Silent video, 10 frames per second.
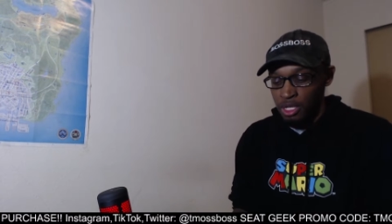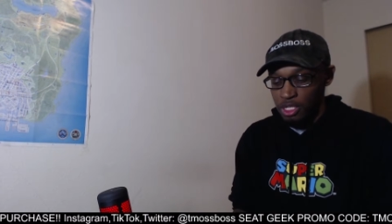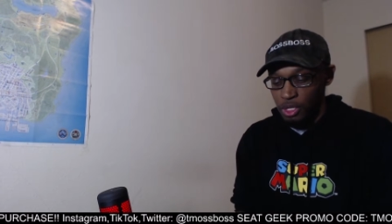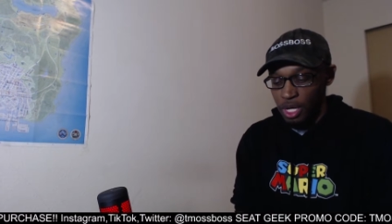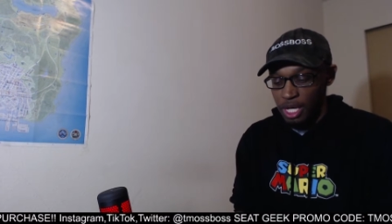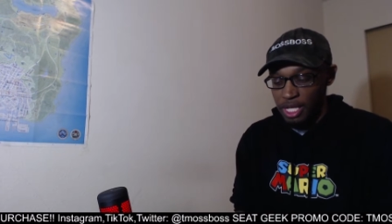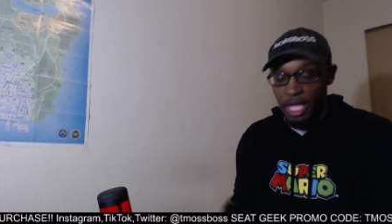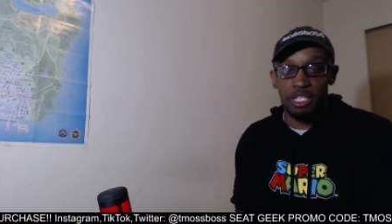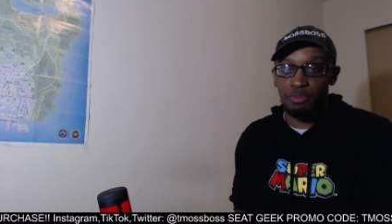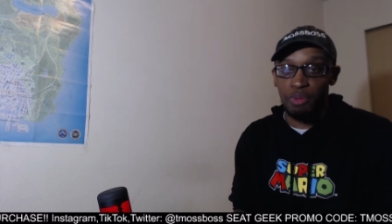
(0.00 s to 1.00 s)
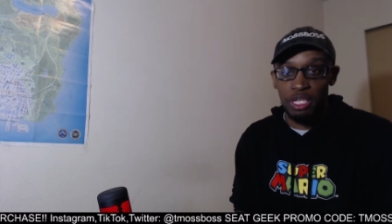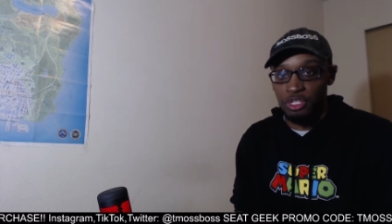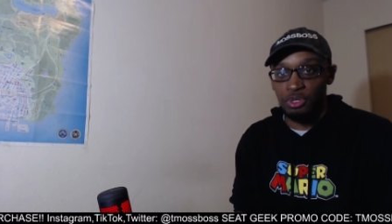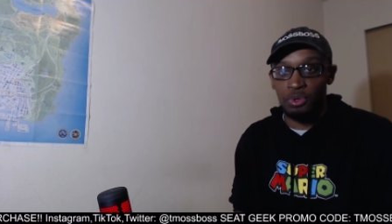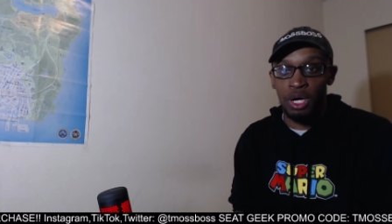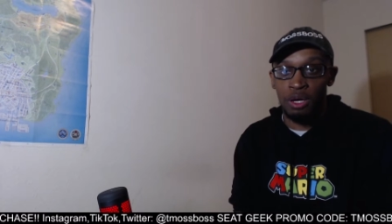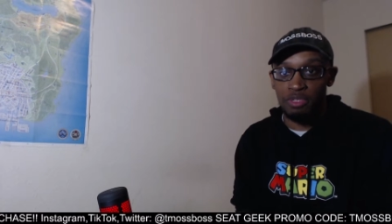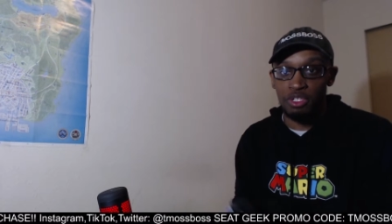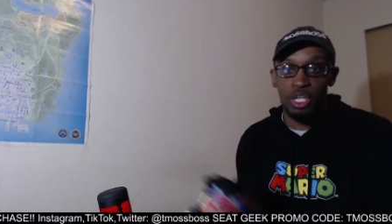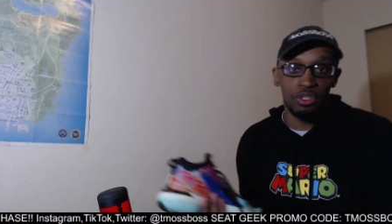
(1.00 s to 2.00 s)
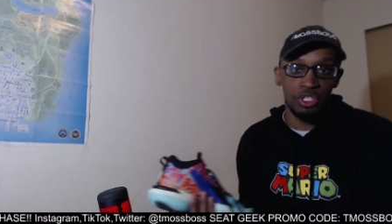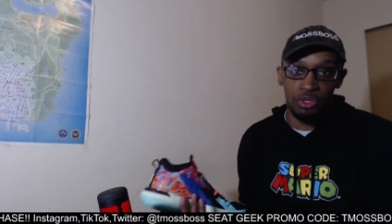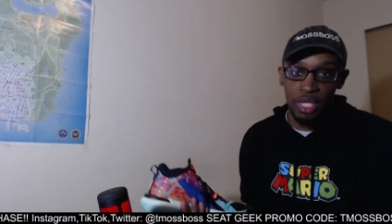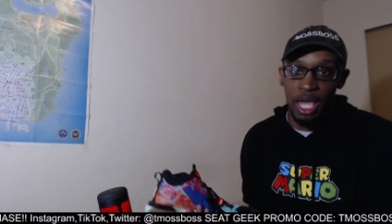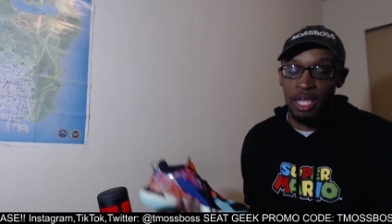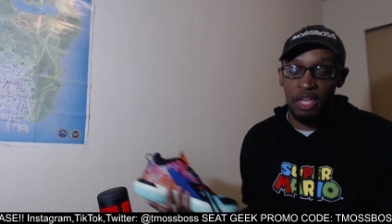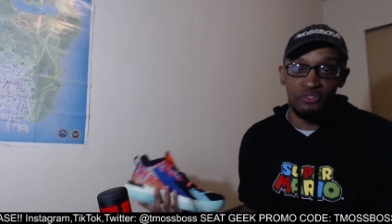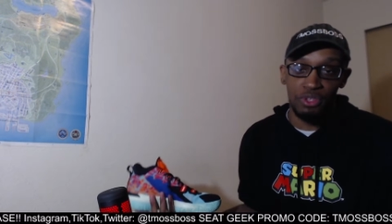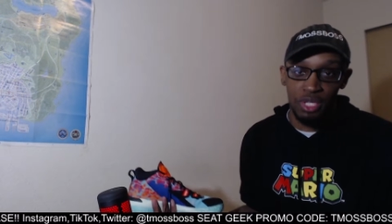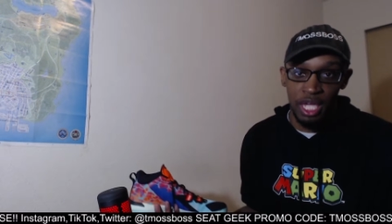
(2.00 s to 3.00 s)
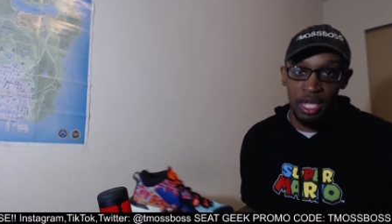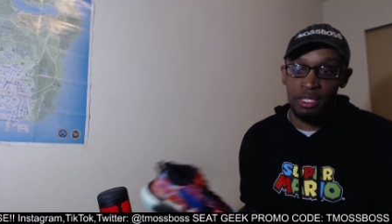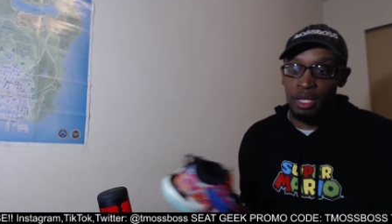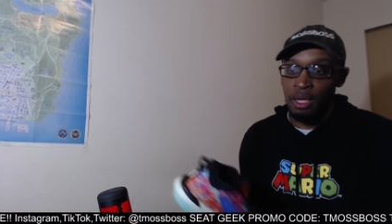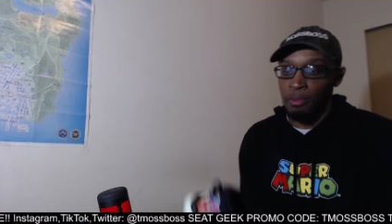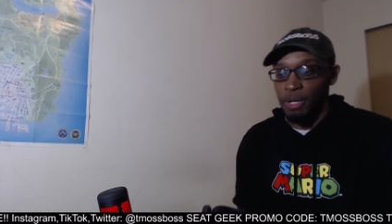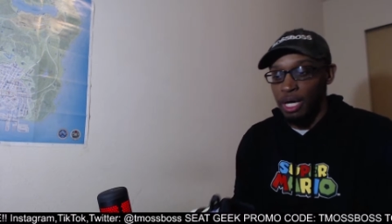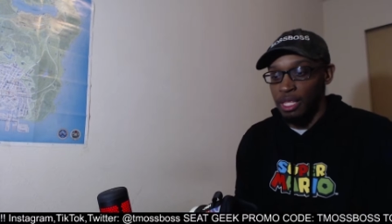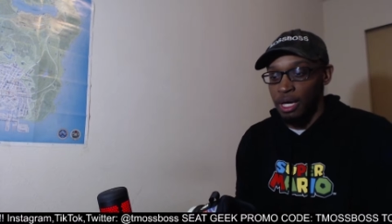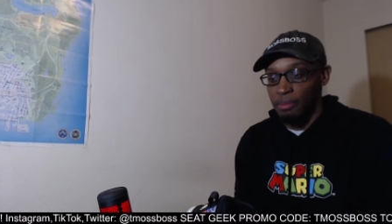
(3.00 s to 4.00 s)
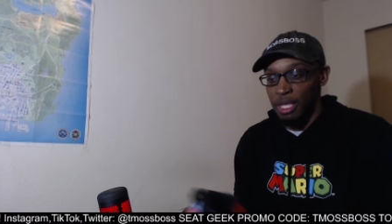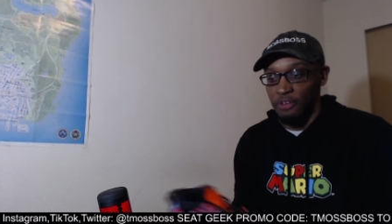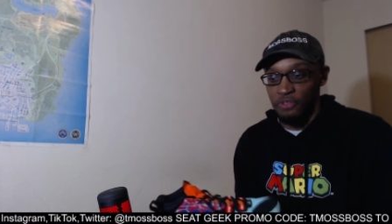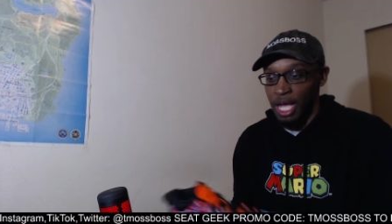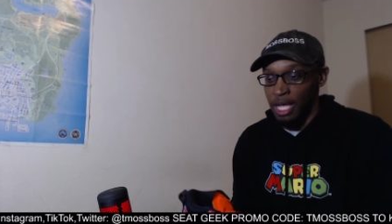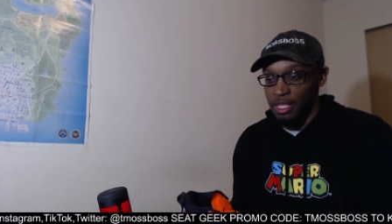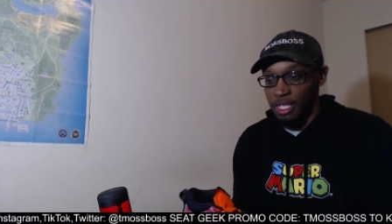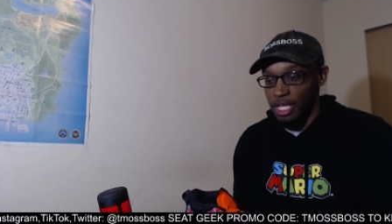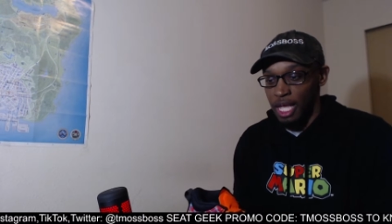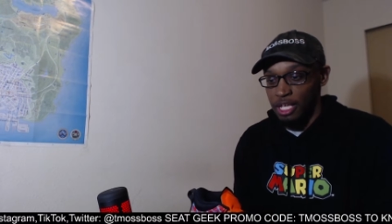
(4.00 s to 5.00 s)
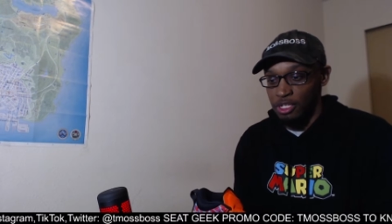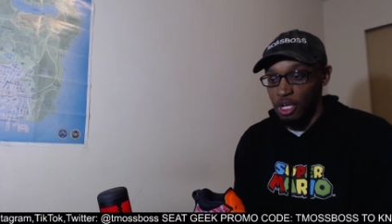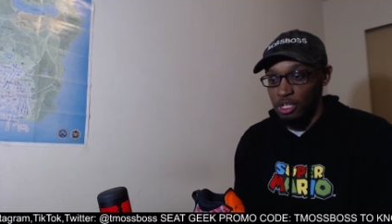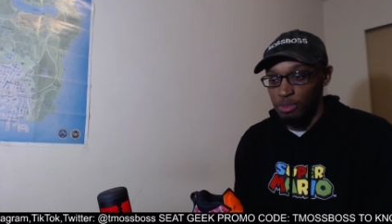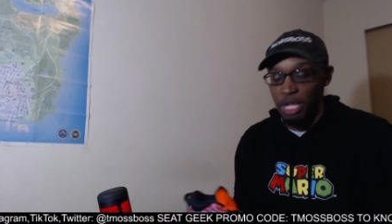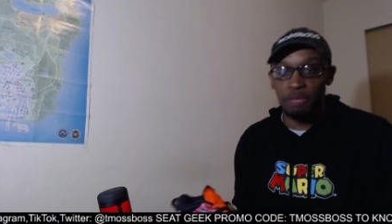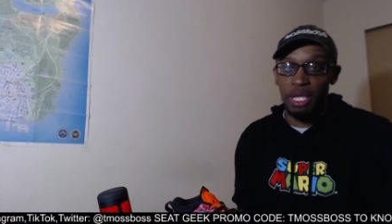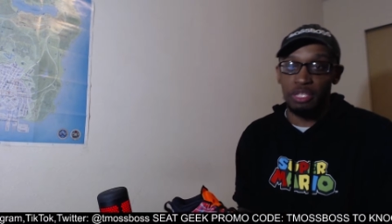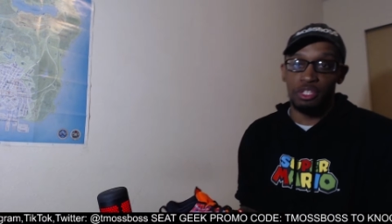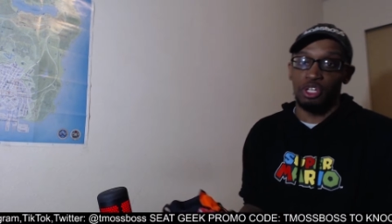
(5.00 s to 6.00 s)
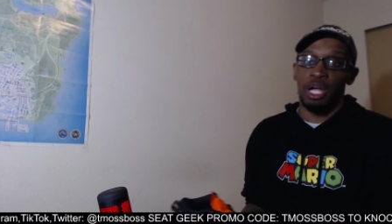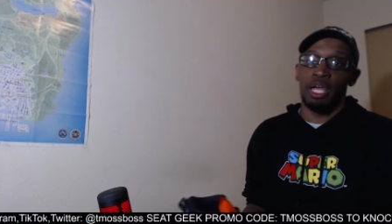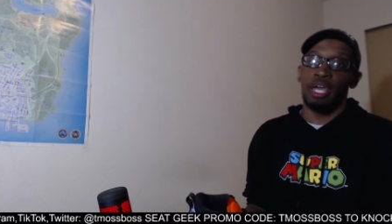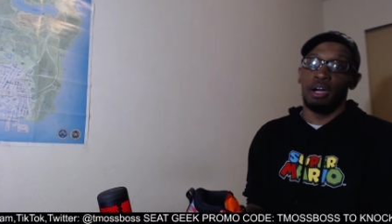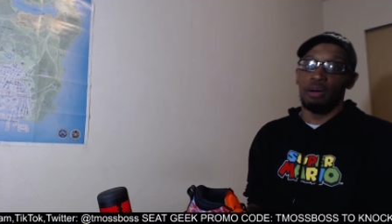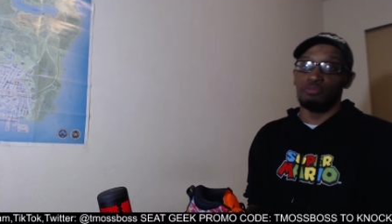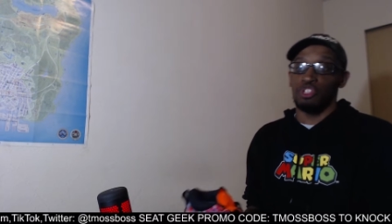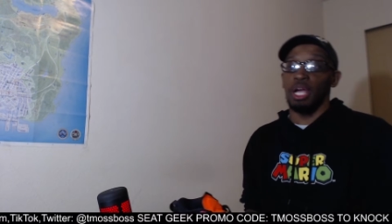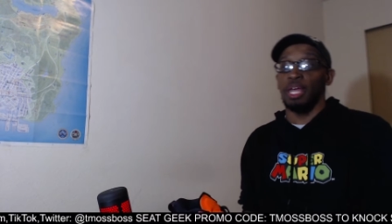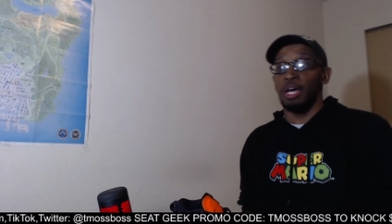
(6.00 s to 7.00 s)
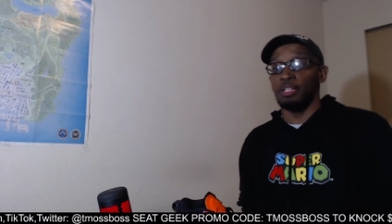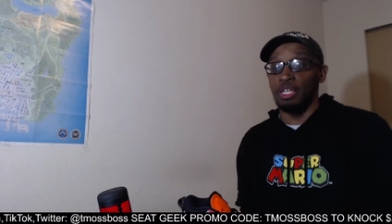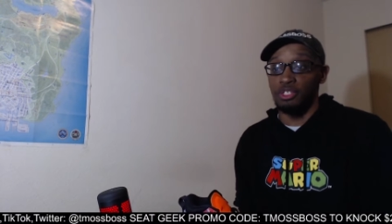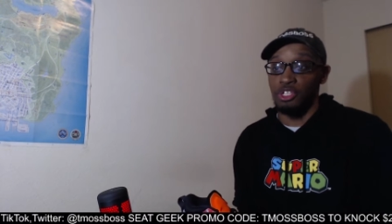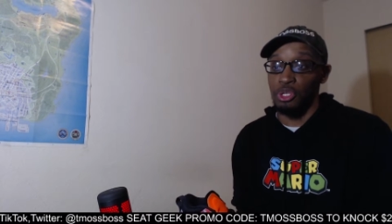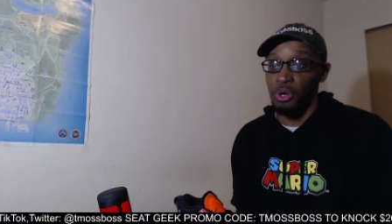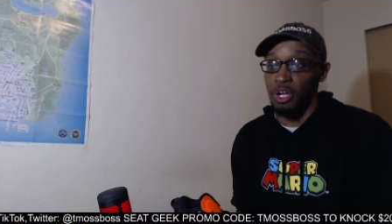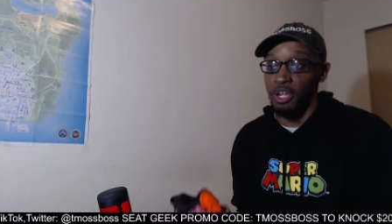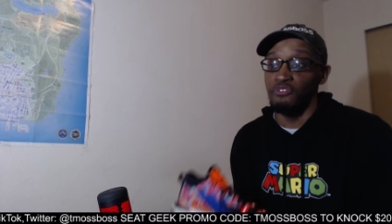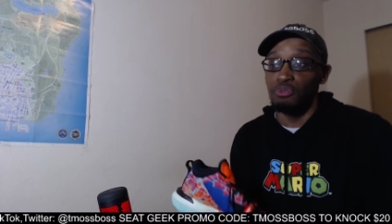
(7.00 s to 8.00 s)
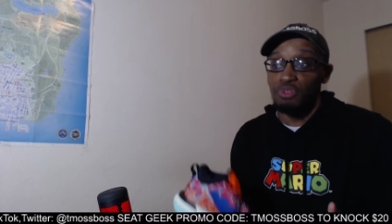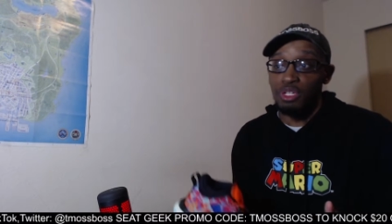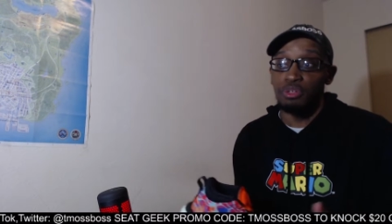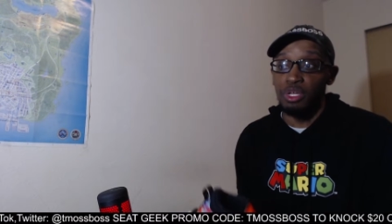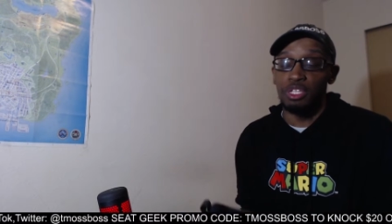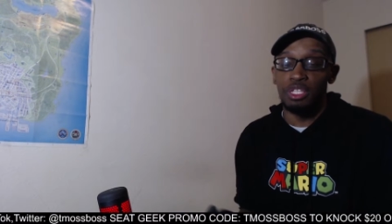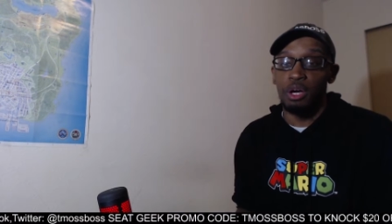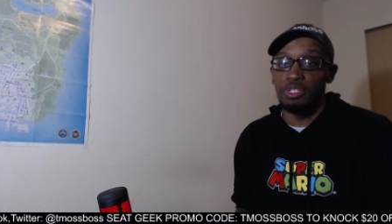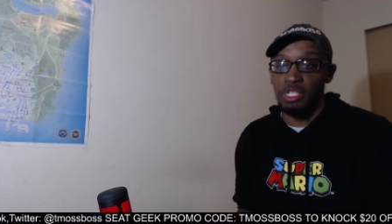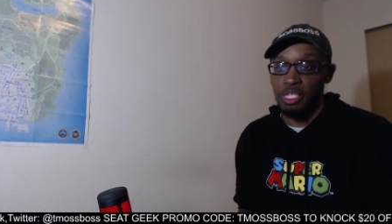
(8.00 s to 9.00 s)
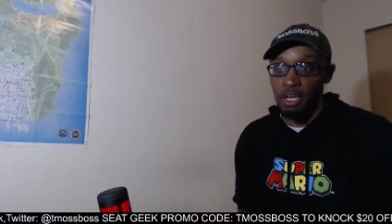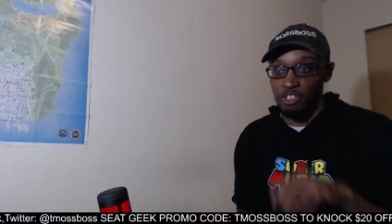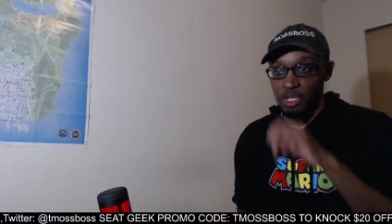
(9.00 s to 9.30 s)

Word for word: So, uh, yeah, it's best to, um, you know, do that if you can. But um, if not, then, yeah, you know, it's probably best to try it. Um, try it on at a store if you really want to know and stuff.